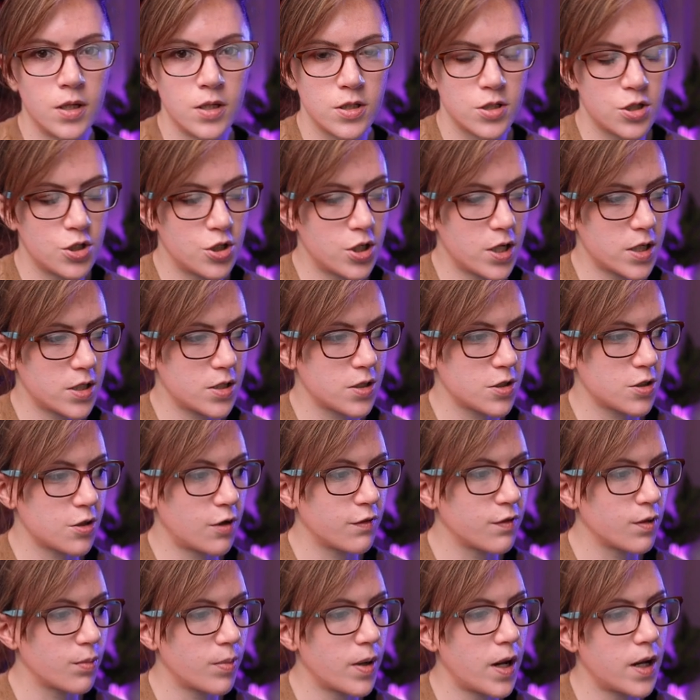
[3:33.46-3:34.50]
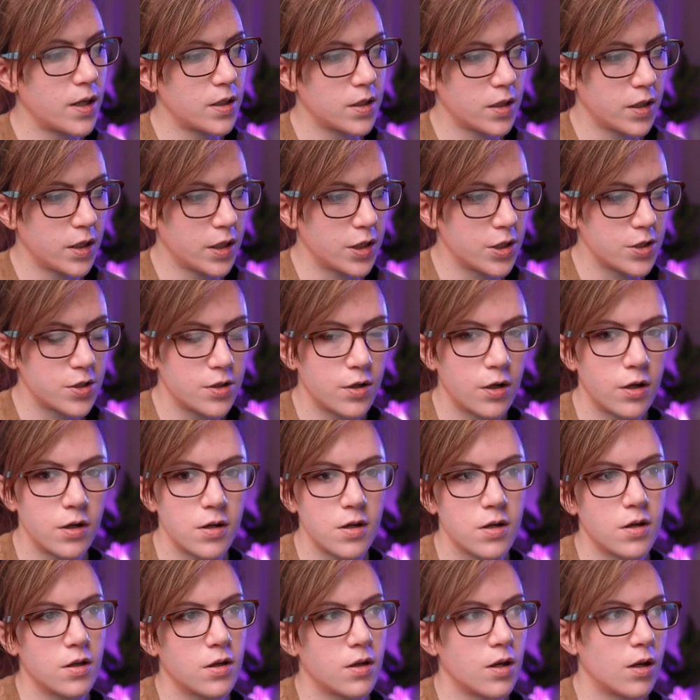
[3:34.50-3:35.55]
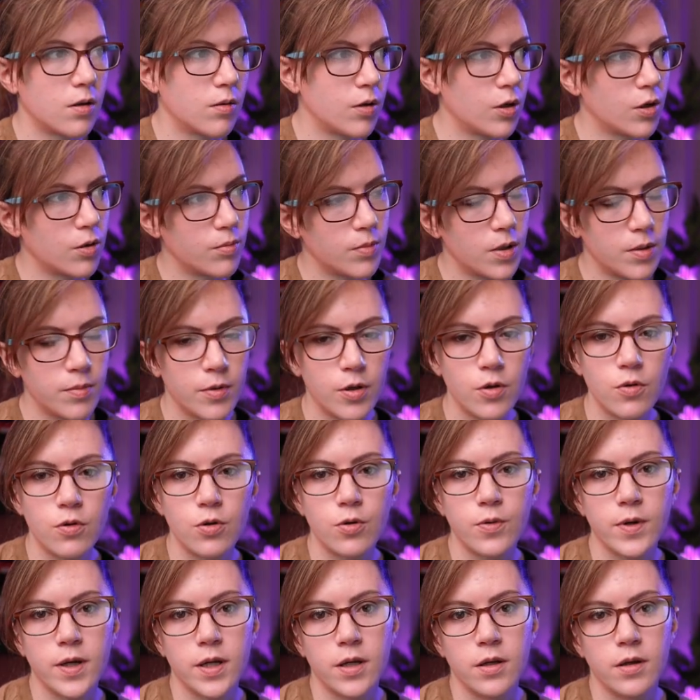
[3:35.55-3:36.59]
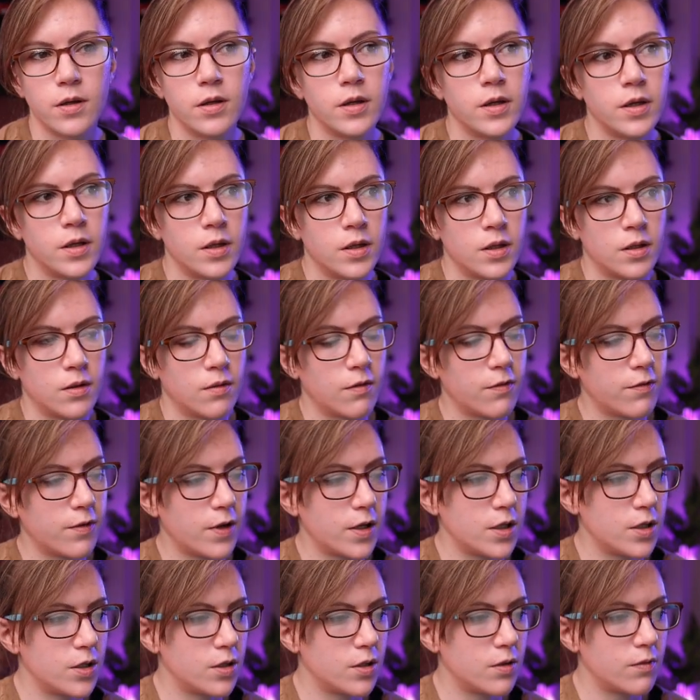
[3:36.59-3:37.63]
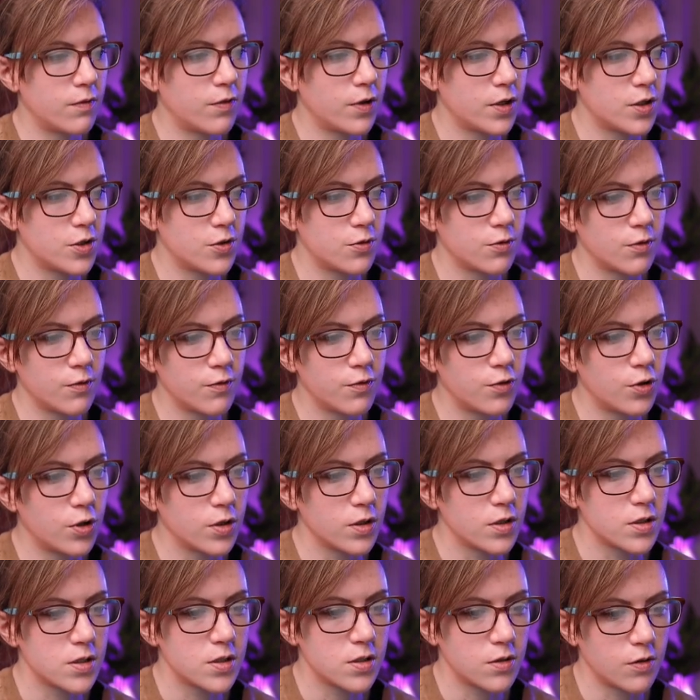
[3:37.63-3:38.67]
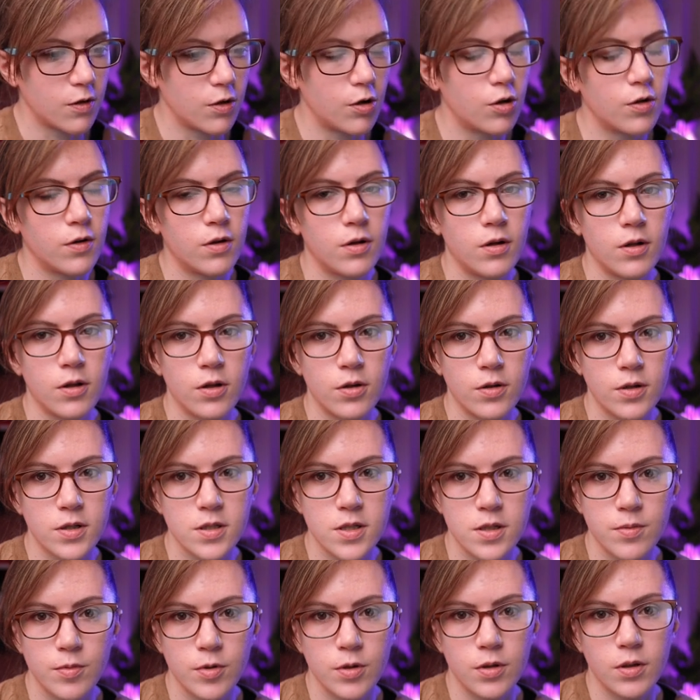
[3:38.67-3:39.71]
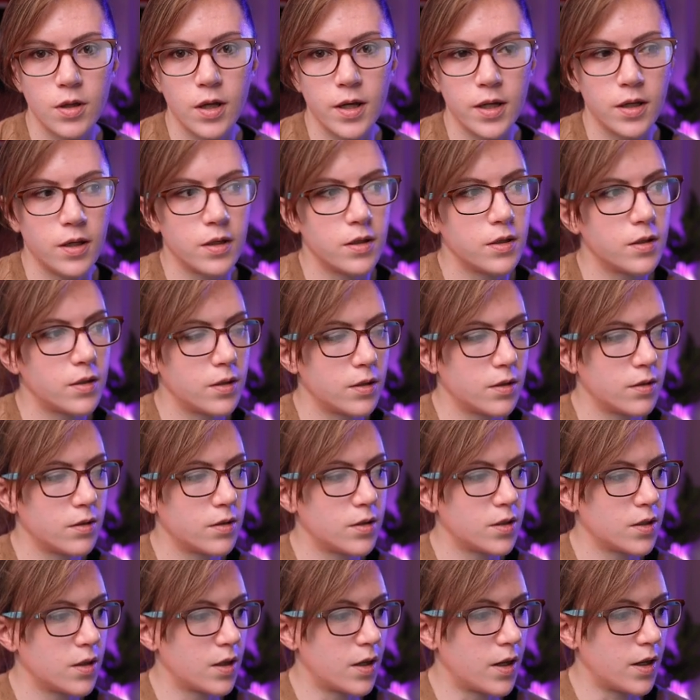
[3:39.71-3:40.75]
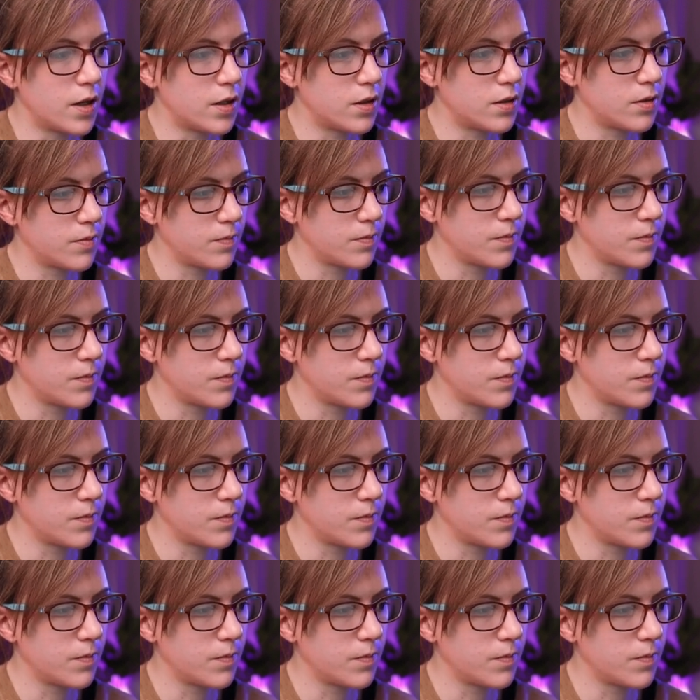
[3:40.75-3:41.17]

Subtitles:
suggestions off the bat to get you started, and then you can maybe go away and find your own font that's along a similar line to that.